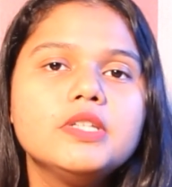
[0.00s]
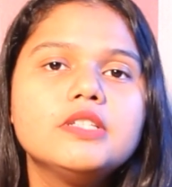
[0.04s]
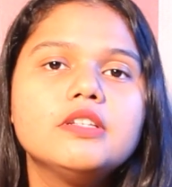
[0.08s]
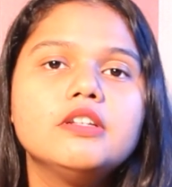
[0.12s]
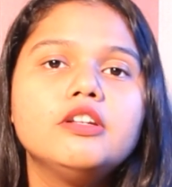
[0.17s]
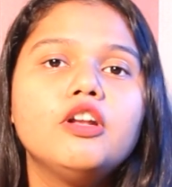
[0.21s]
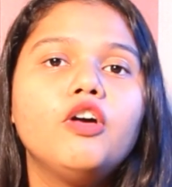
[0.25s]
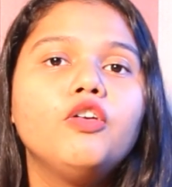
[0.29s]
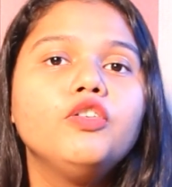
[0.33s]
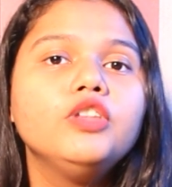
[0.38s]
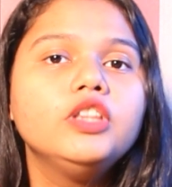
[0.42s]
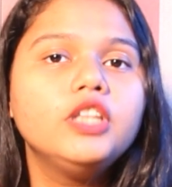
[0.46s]
is
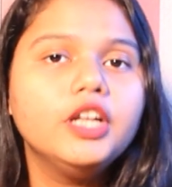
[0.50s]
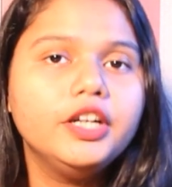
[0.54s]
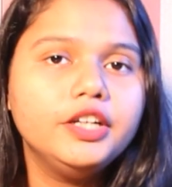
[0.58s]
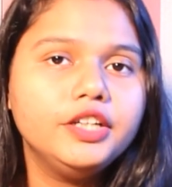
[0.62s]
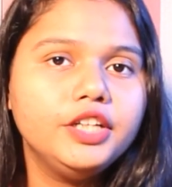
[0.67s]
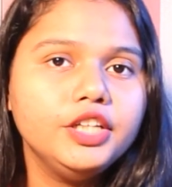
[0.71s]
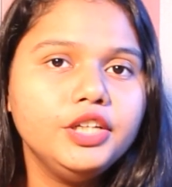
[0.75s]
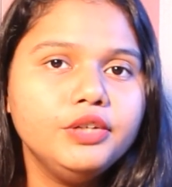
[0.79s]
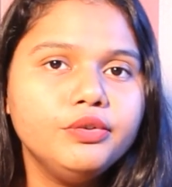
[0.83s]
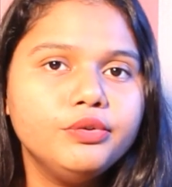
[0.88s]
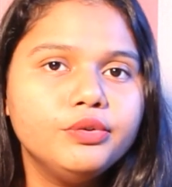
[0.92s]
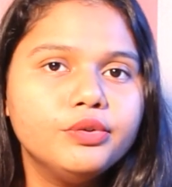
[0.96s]
around
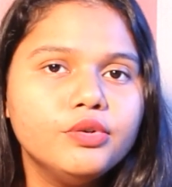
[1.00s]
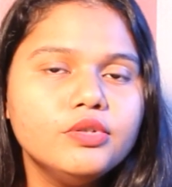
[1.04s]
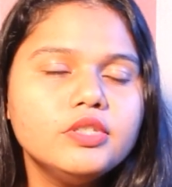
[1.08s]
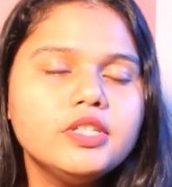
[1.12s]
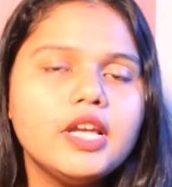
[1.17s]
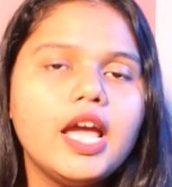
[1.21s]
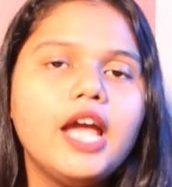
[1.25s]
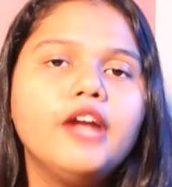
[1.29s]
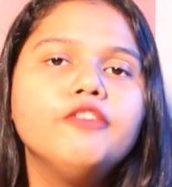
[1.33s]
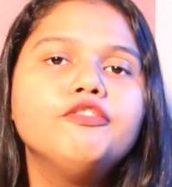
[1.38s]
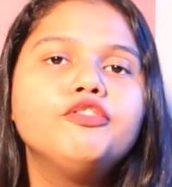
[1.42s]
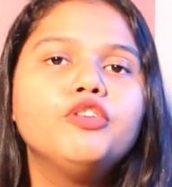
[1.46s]
30
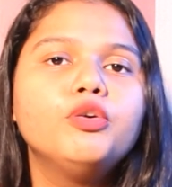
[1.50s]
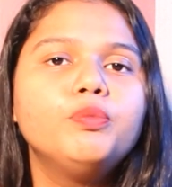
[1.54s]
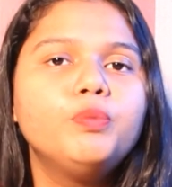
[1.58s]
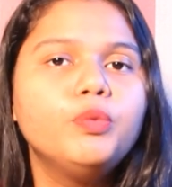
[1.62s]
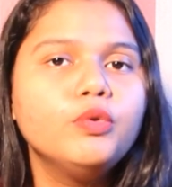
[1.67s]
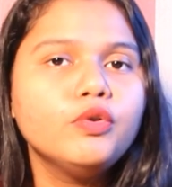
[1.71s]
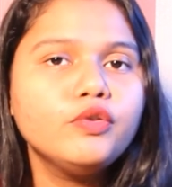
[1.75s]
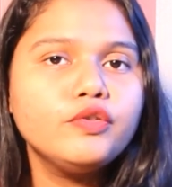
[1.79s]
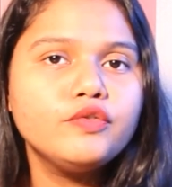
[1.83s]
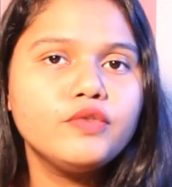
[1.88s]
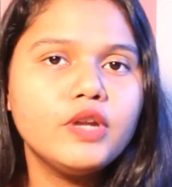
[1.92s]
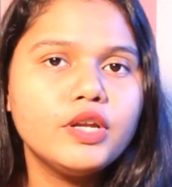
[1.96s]
euros and for
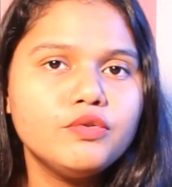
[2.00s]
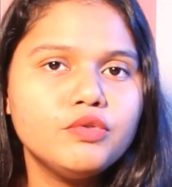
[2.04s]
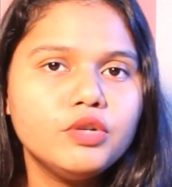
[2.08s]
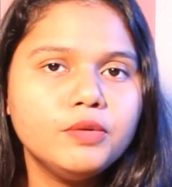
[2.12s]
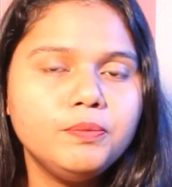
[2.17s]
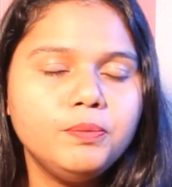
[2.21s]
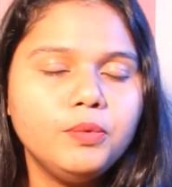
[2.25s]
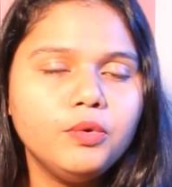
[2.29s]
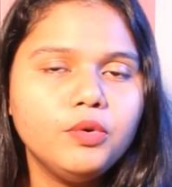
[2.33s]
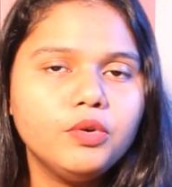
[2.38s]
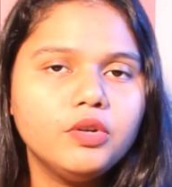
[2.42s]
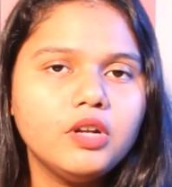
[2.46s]

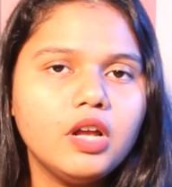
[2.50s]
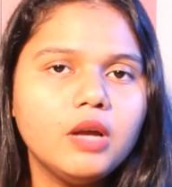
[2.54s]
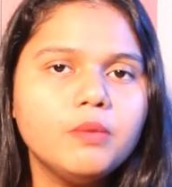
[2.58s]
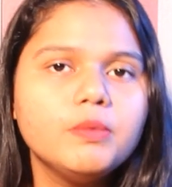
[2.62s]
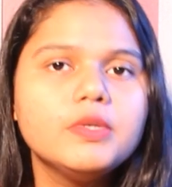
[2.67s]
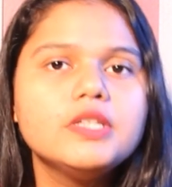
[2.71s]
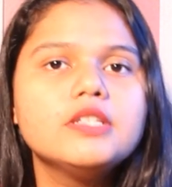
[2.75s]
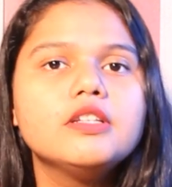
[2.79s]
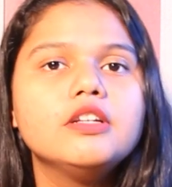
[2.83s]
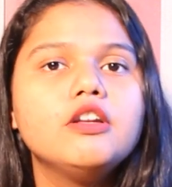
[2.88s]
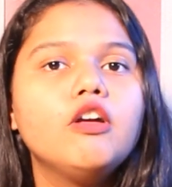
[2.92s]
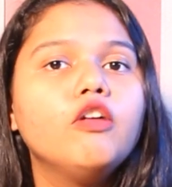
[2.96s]
postgraduate program
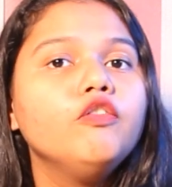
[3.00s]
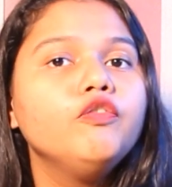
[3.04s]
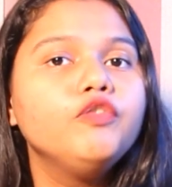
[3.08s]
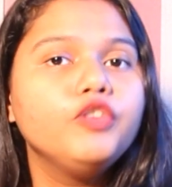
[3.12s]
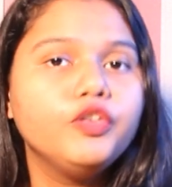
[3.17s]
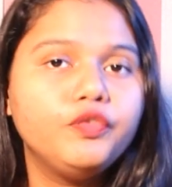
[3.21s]
is around